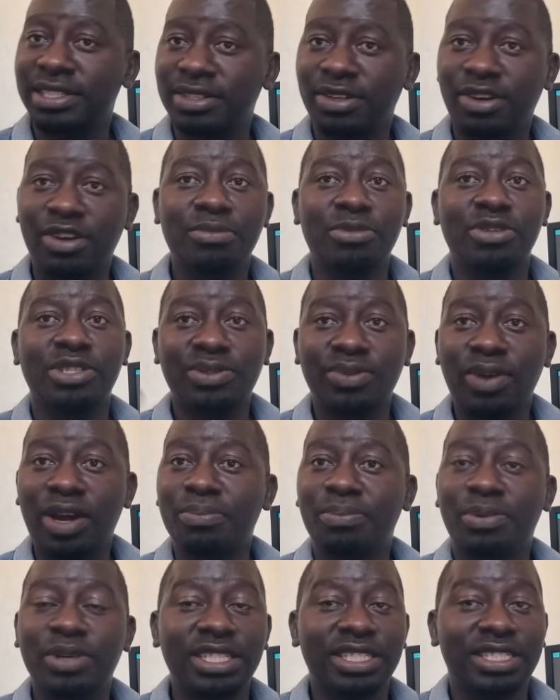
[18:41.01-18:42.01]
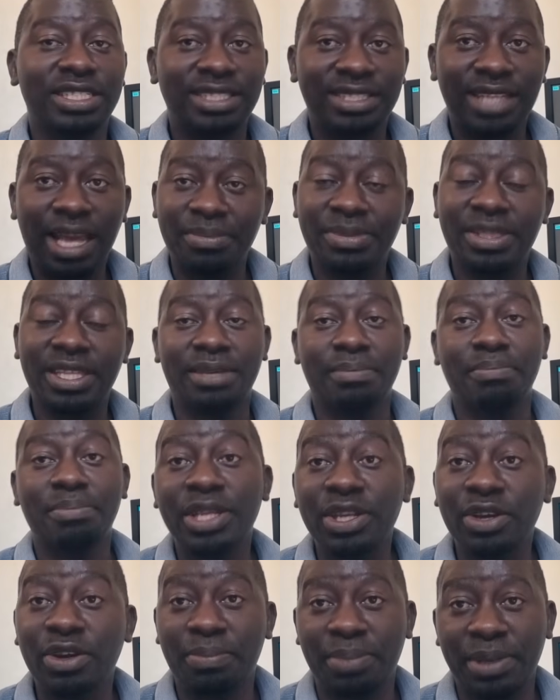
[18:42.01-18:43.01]
almost 1 point something
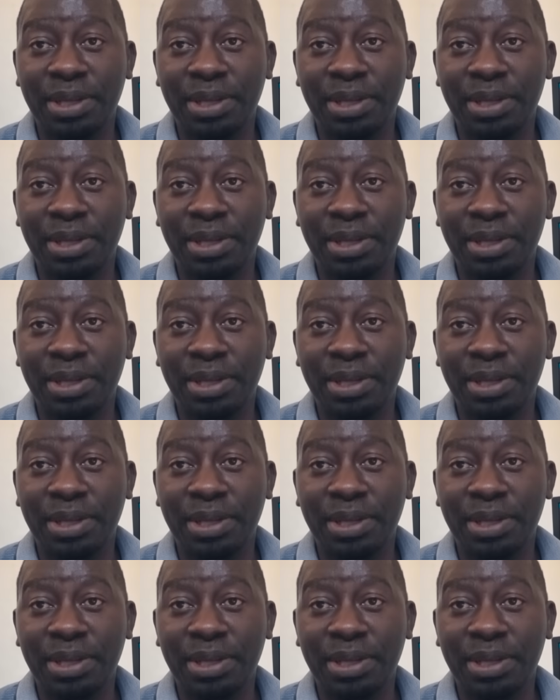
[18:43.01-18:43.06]
billion